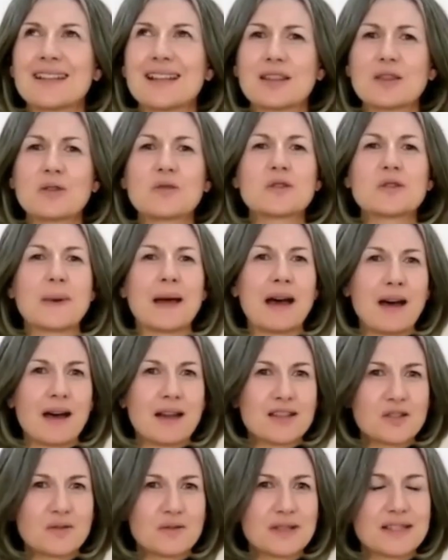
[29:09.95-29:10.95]
and thought about
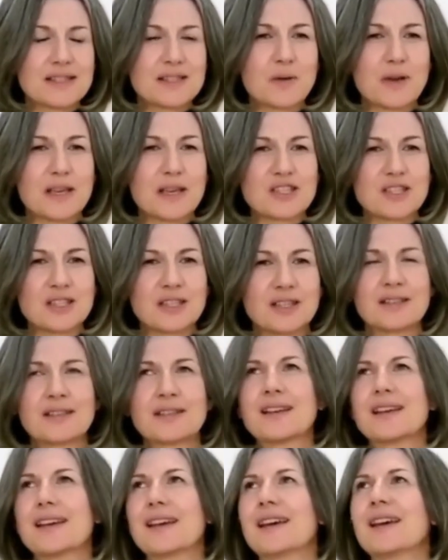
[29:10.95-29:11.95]
answering this question,
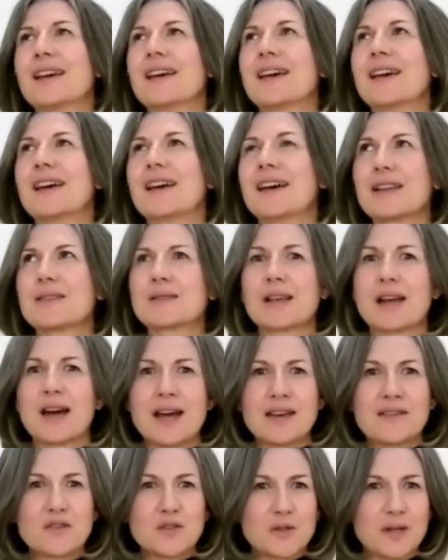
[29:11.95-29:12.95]
it's
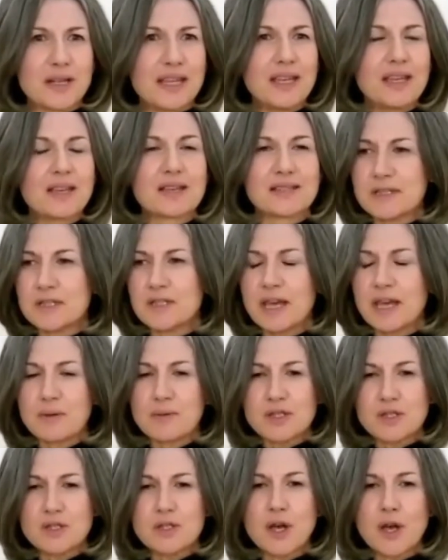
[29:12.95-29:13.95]
kind of tricky because there
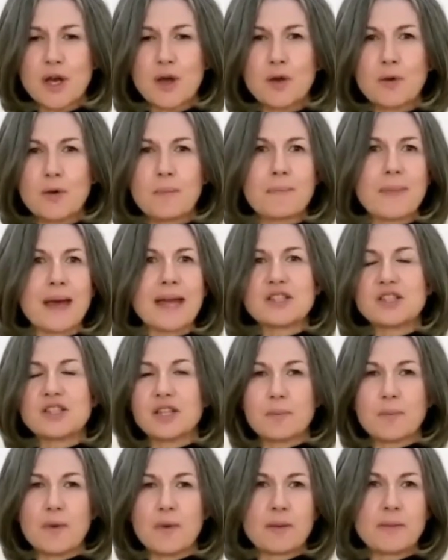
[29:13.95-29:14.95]
was no
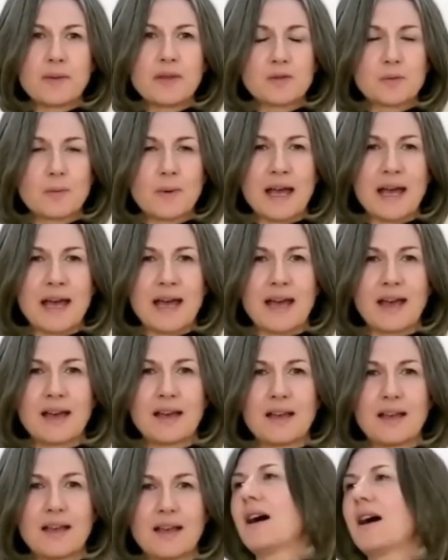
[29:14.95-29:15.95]
magic moment where
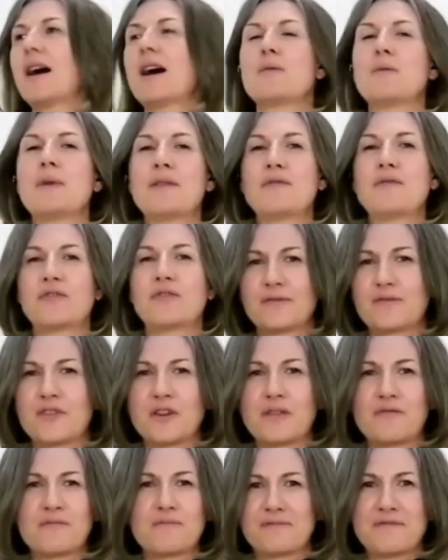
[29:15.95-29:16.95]
I went for
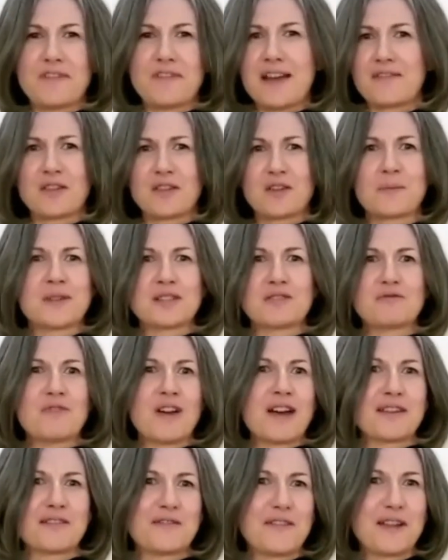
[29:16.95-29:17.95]
a 5 kilometer
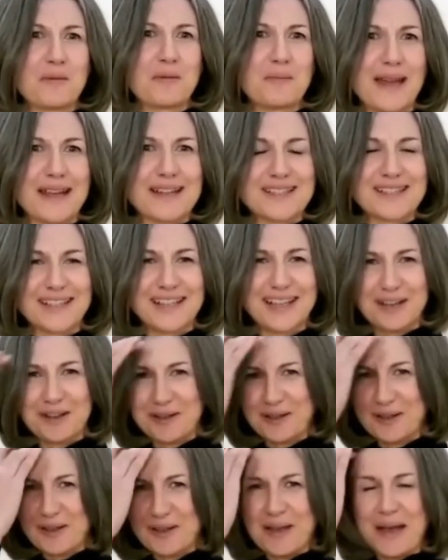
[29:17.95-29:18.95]
run and felt better.
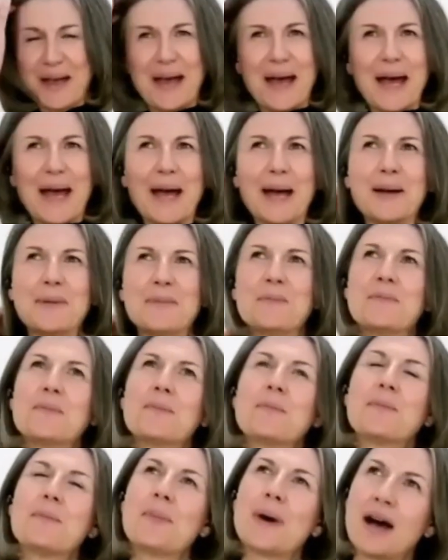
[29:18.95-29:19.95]

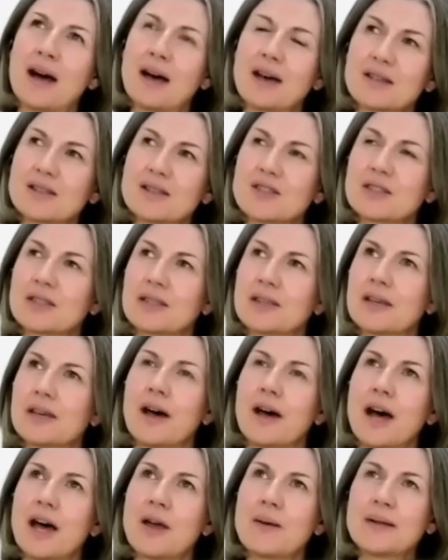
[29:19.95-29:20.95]
But
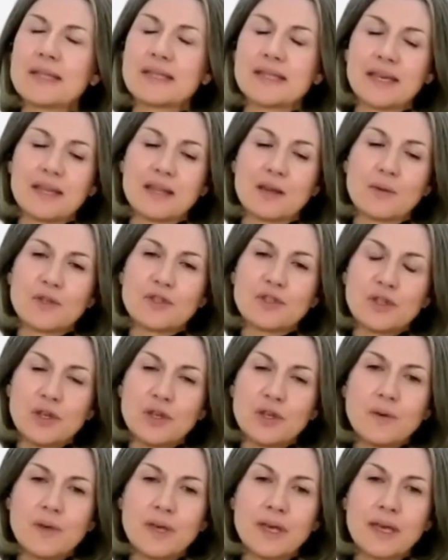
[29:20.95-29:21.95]
I would say there were 2
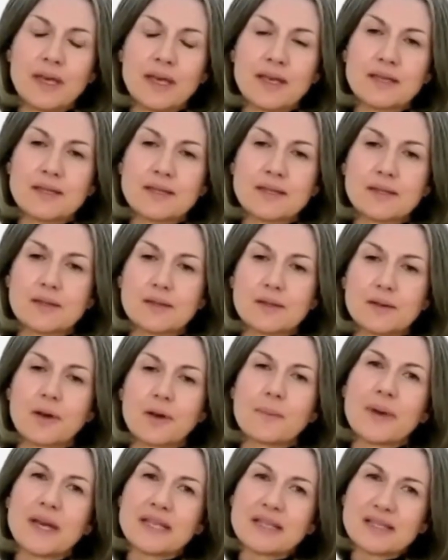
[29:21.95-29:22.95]
years
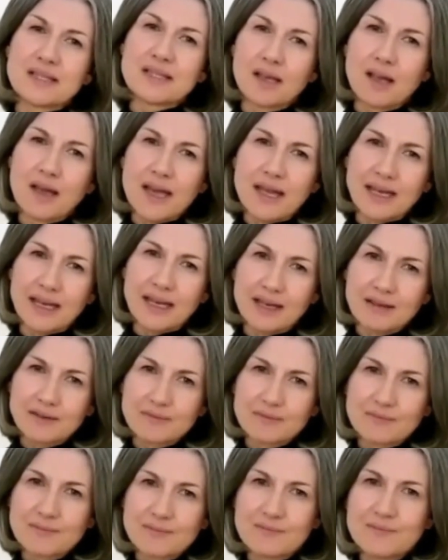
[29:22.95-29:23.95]
I slide in
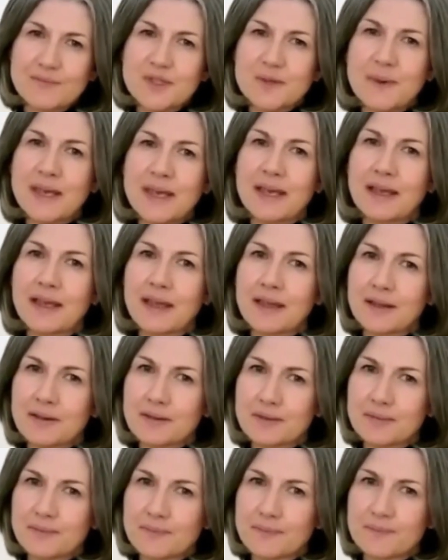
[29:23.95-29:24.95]
to being ill.